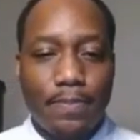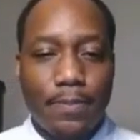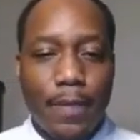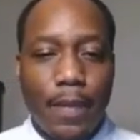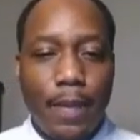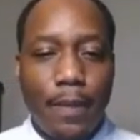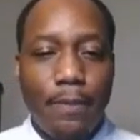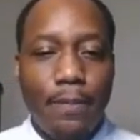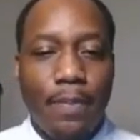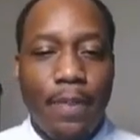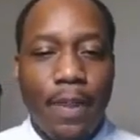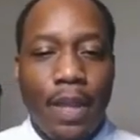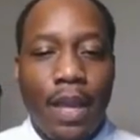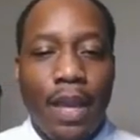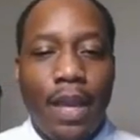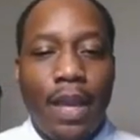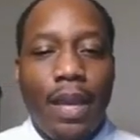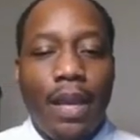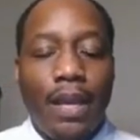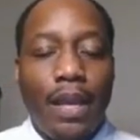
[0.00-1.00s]
Okay.
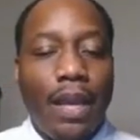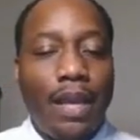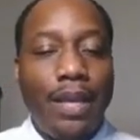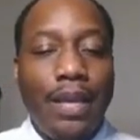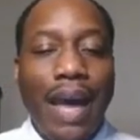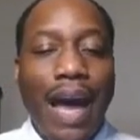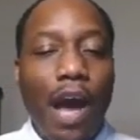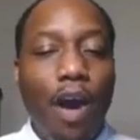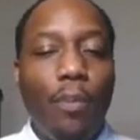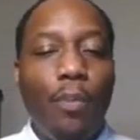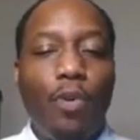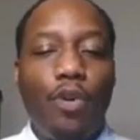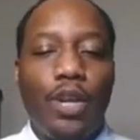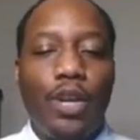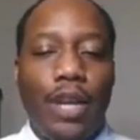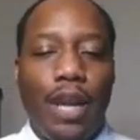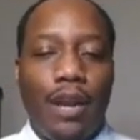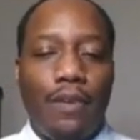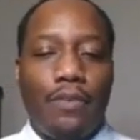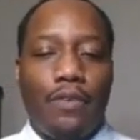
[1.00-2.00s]
Now more than
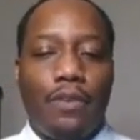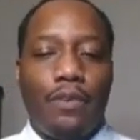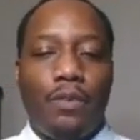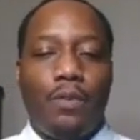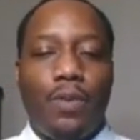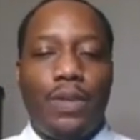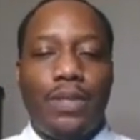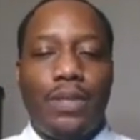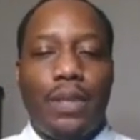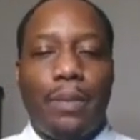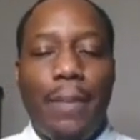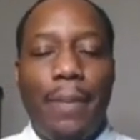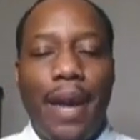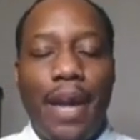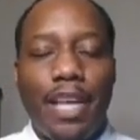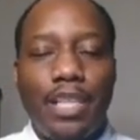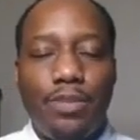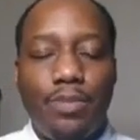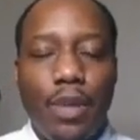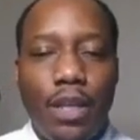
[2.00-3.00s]
ever, with the
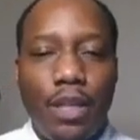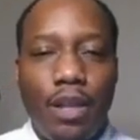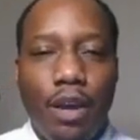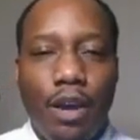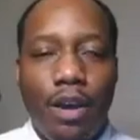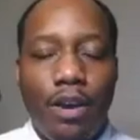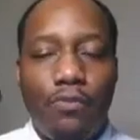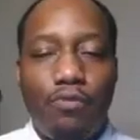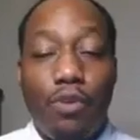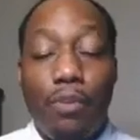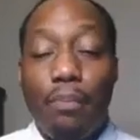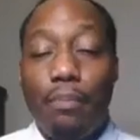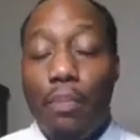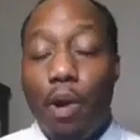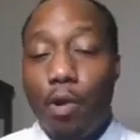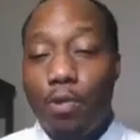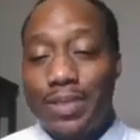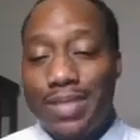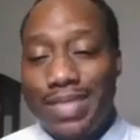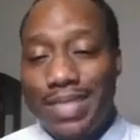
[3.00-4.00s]
management of
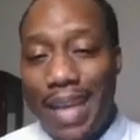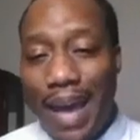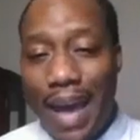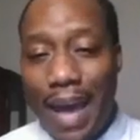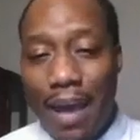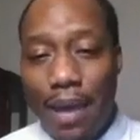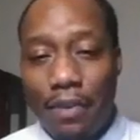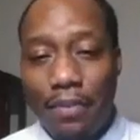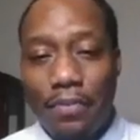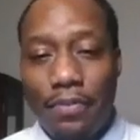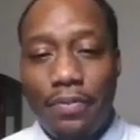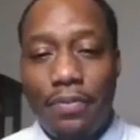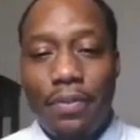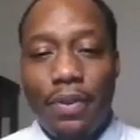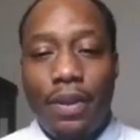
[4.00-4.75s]
remote staff,